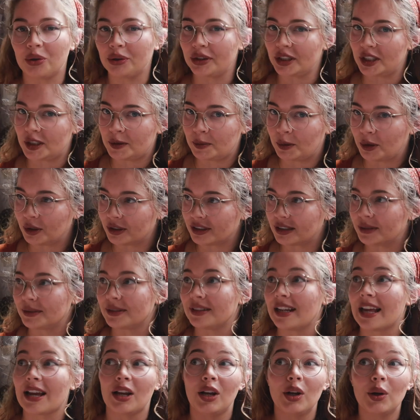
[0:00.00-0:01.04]
her all these books and I
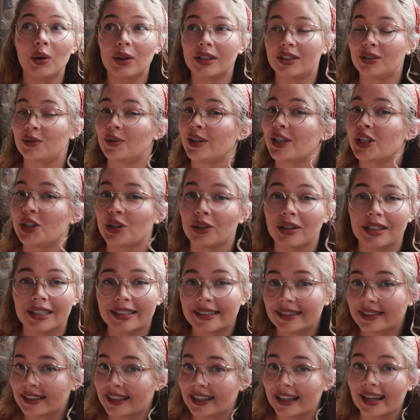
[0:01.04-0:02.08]
was like, look, it's
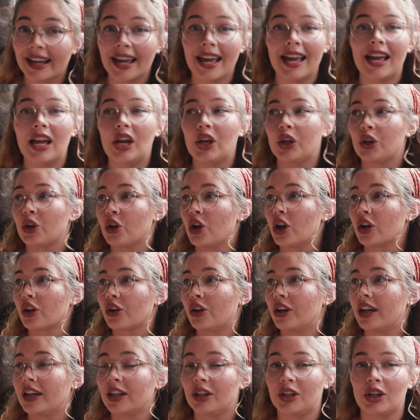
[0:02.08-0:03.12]
ritualistic, you're not
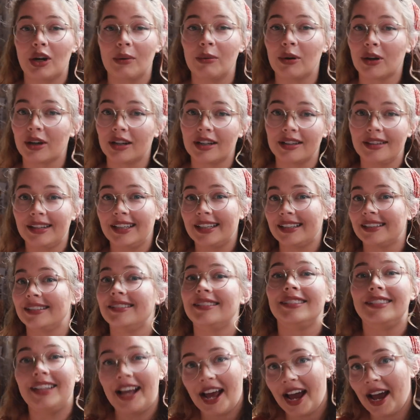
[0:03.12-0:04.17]
gonna, you know, I'm not gonna like
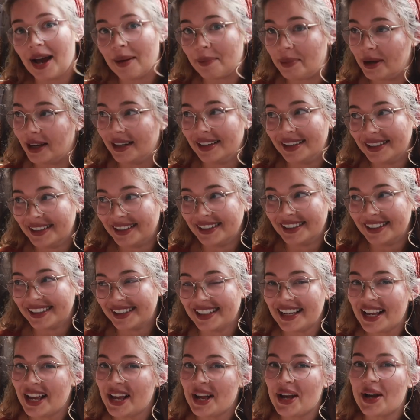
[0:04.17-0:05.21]
stab
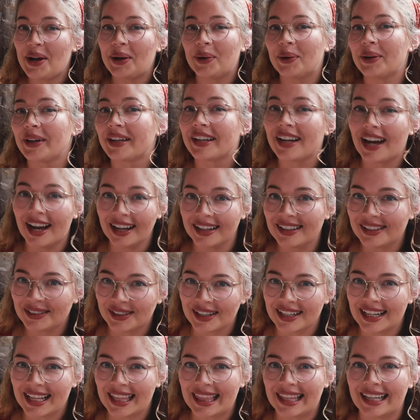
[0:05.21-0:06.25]
or cut
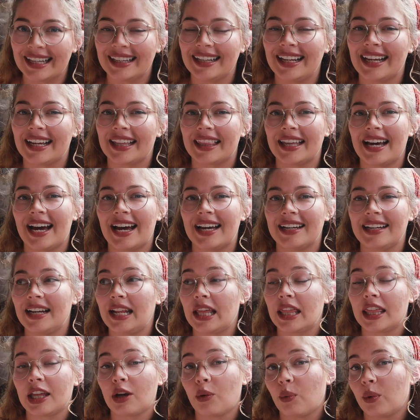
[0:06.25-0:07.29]
or anything like that,
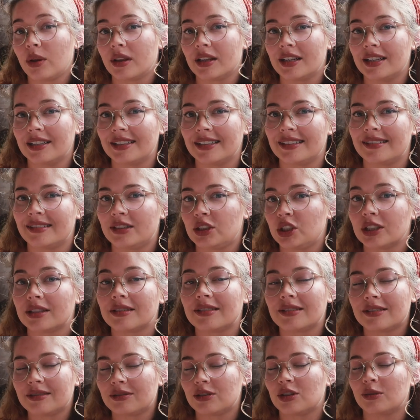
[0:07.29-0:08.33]
anything with it, it's
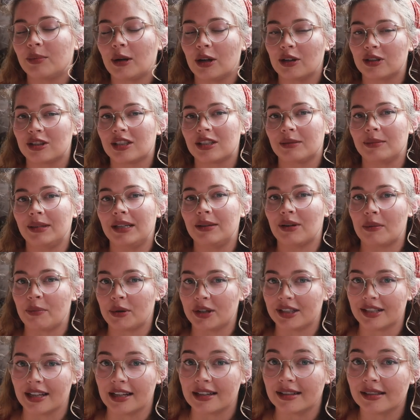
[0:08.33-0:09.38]
just supposed to be
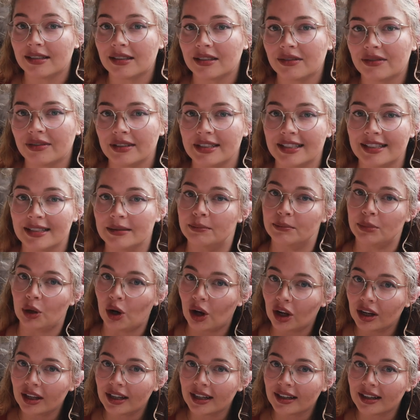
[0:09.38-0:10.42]
representative and
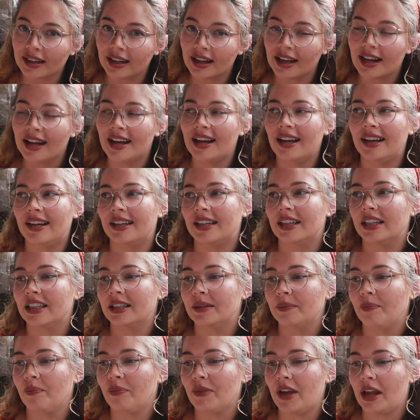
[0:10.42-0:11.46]
symbolic,
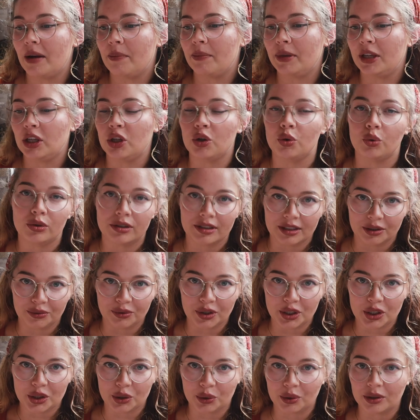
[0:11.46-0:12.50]
and be used in
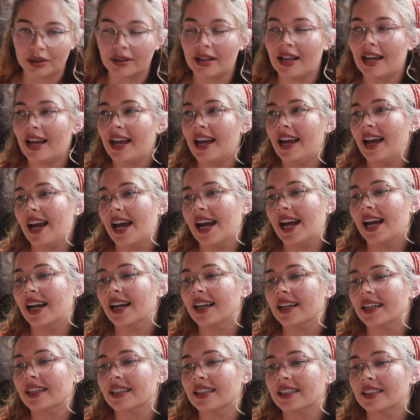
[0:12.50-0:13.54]
ritual.
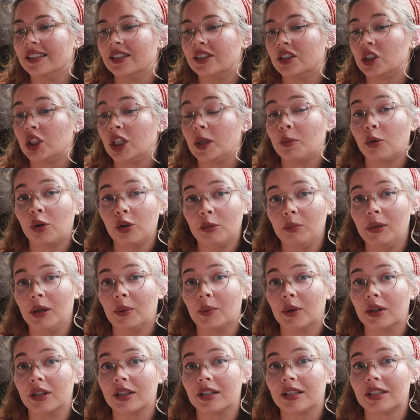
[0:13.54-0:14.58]
And she bought me
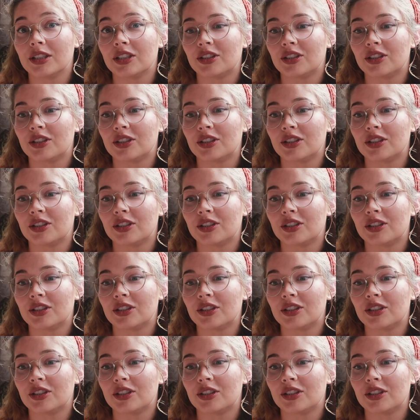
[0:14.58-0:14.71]
one,